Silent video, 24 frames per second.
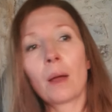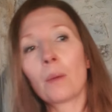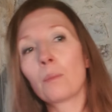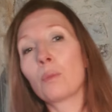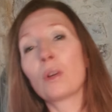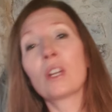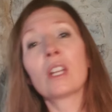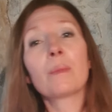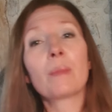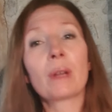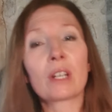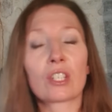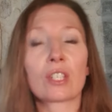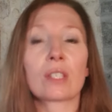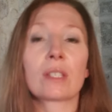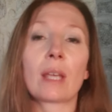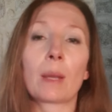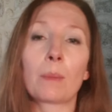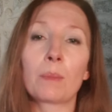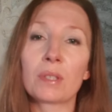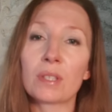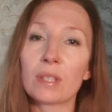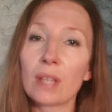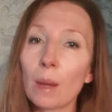Pretty much the
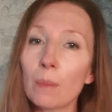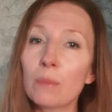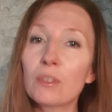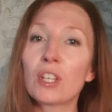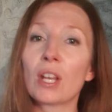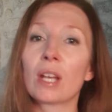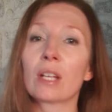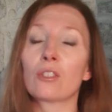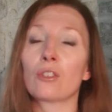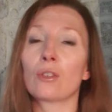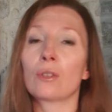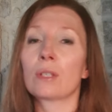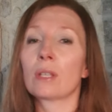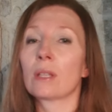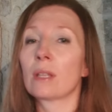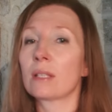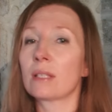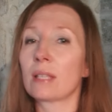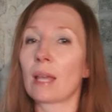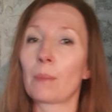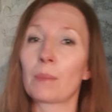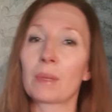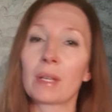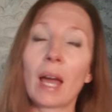same subject, using the
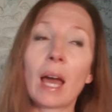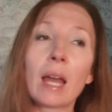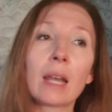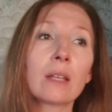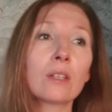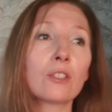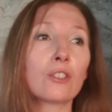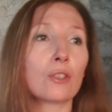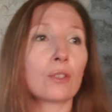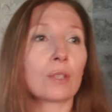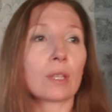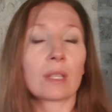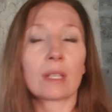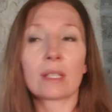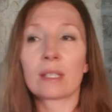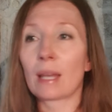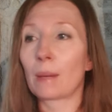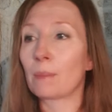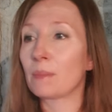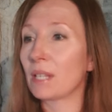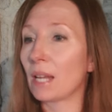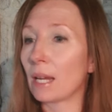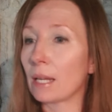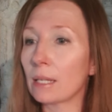same colors, using the
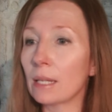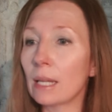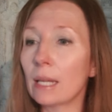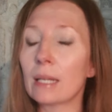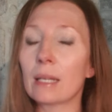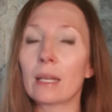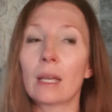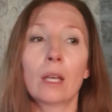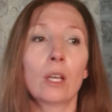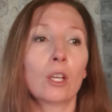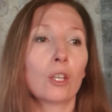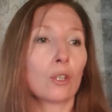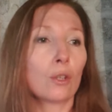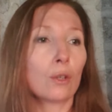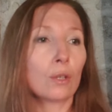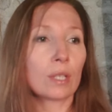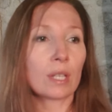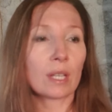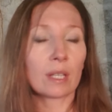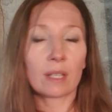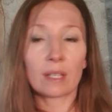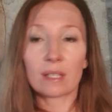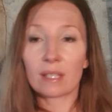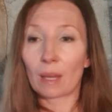same technique,
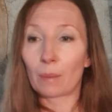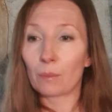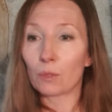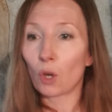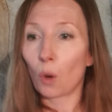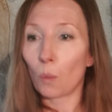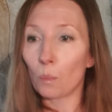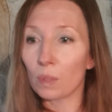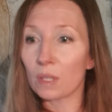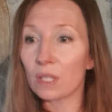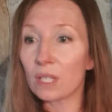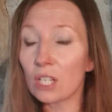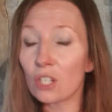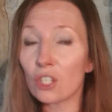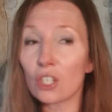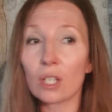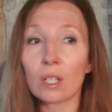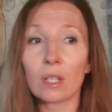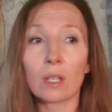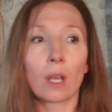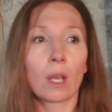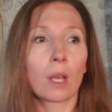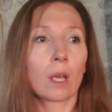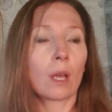using the same
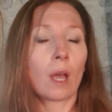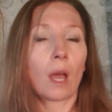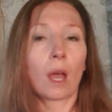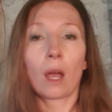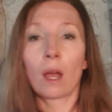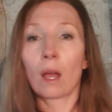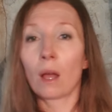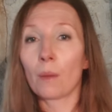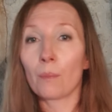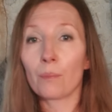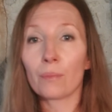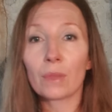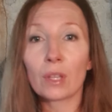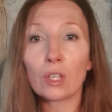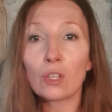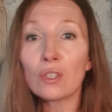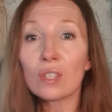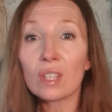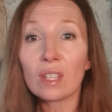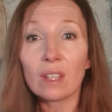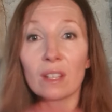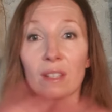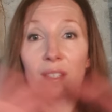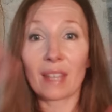composition,
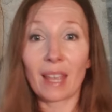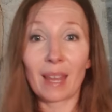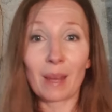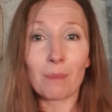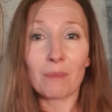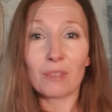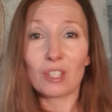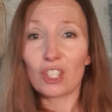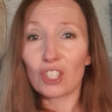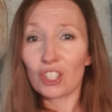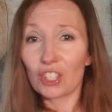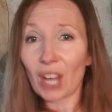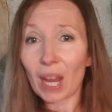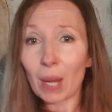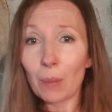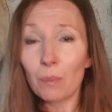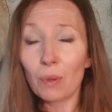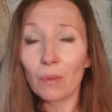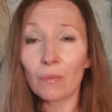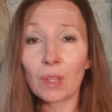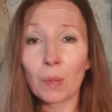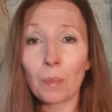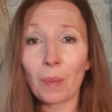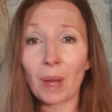using the same shape of the